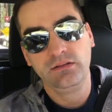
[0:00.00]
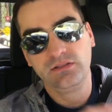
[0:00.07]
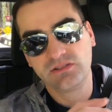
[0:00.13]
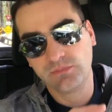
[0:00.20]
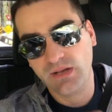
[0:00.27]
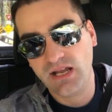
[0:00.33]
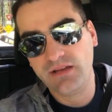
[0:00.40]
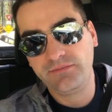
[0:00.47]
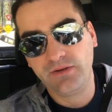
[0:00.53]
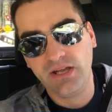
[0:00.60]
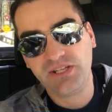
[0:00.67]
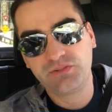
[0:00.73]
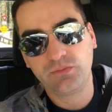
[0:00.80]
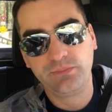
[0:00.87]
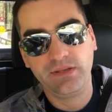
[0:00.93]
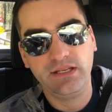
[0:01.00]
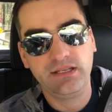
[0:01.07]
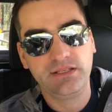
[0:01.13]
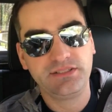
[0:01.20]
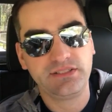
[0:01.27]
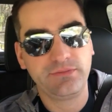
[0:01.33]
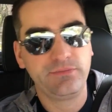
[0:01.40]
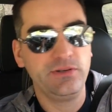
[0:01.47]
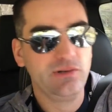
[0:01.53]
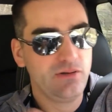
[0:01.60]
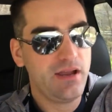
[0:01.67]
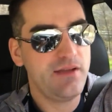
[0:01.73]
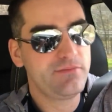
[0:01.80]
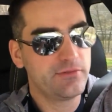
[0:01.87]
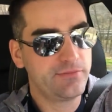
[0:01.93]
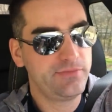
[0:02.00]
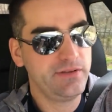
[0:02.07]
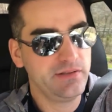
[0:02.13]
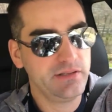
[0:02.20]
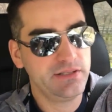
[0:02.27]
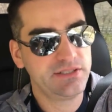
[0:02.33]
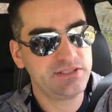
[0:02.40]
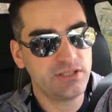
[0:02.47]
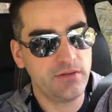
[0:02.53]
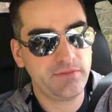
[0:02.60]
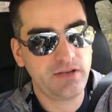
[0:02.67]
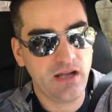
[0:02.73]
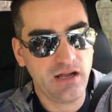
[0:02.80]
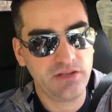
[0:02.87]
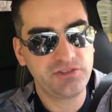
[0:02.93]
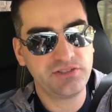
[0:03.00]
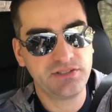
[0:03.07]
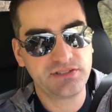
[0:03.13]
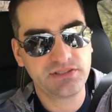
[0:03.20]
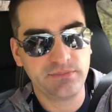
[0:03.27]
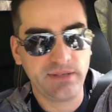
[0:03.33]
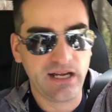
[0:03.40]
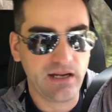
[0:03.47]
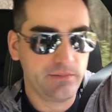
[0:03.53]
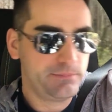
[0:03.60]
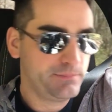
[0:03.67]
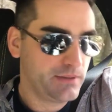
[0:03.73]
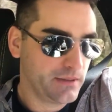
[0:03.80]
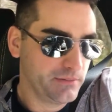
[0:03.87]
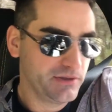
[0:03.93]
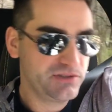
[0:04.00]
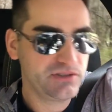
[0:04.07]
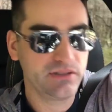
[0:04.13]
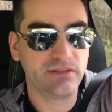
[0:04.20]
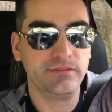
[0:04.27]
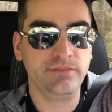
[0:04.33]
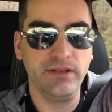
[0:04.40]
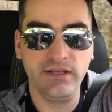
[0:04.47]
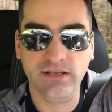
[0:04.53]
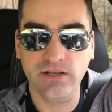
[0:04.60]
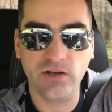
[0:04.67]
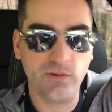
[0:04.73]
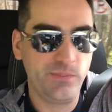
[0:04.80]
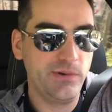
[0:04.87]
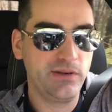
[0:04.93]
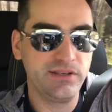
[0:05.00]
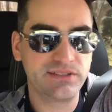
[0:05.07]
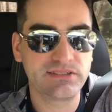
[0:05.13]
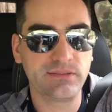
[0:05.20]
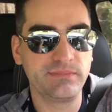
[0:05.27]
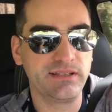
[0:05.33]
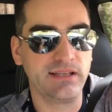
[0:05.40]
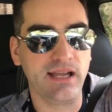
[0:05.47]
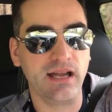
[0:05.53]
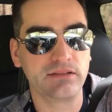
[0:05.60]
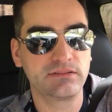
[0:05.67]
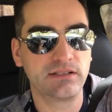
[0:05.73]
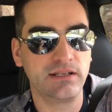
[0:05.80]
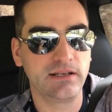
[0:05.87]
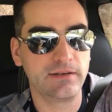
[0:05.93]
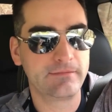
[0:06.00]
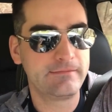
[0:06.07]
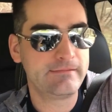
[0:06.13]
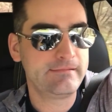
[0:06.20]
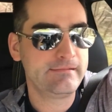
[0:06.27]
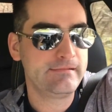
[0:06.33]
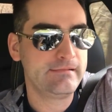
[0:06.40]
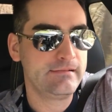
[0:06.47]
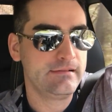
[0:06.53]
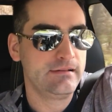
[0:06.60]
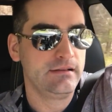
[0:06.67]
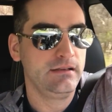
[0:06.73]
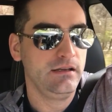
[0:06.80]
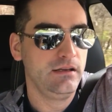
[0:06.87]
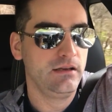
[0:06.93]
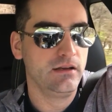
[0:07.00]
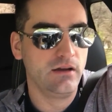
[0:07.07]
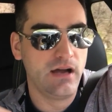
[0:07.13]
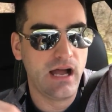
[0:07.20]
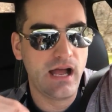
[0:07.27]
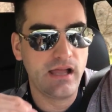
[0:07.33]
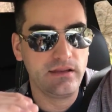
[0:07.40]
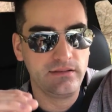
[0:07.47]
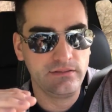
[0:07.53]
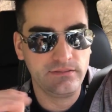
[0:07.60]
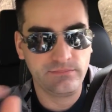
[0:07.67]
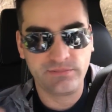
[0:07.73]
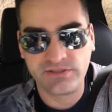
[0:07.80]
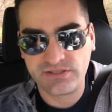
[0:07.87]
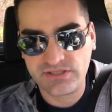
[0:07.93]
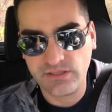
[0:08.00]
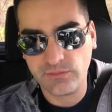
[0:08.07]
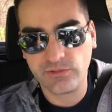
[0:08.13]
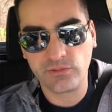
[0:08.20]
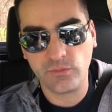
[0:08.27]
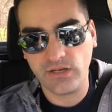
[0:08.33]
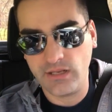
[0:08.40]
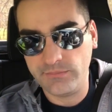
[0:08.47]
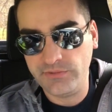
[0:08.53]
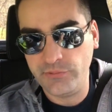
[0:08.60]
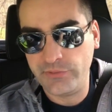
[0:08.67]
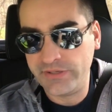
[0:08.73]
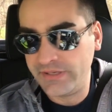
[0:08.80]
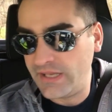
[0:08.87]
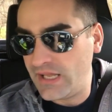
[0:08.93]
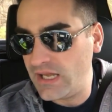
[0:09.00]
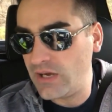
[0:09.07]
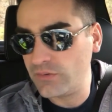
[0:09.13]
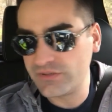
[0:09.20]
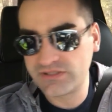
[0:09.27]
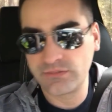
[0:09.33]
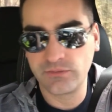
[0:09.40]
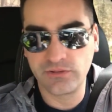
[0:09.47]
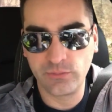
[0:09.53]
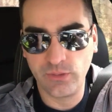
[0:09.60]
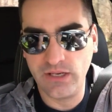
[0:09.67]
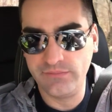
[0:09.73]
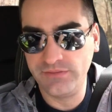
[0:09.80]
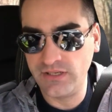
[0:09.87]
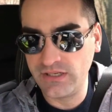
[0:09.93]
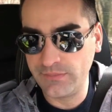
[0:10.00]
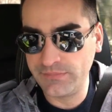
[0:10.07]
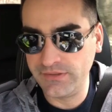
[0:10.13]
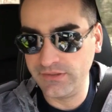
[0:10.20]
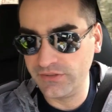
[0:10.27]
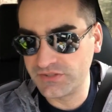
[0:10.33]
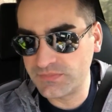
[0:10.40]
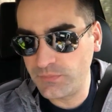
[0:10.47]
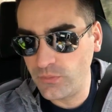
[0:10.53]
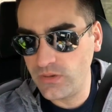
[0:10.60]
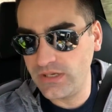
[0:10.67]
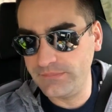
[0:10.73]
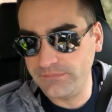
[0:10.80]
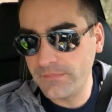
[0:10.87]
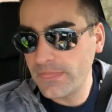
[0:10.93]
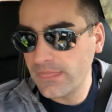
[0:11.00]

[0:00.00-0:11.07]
So my advice would be is if you're ever feeling self-conscious about publishing a video, putting something out there, you know, I, similar to what I'm doing now and similar to what I've done up to this point,